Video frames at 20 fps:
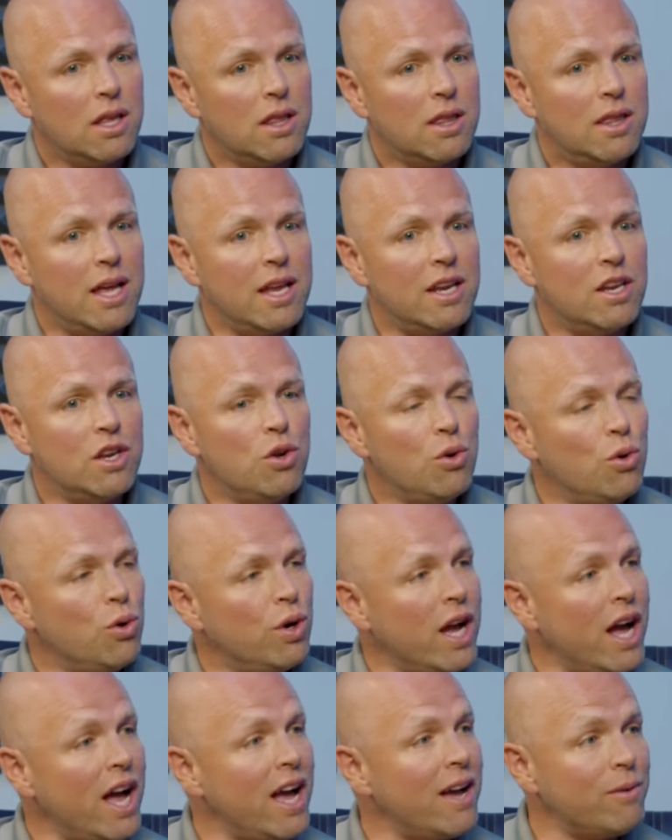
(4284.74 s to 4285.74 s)
That new
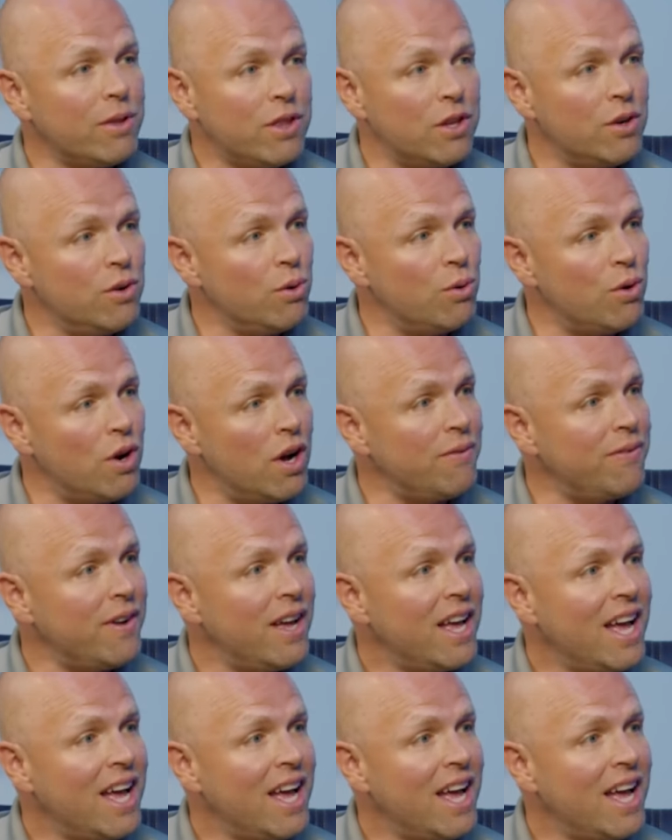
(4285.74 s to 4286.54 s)
guy with mm. the new roof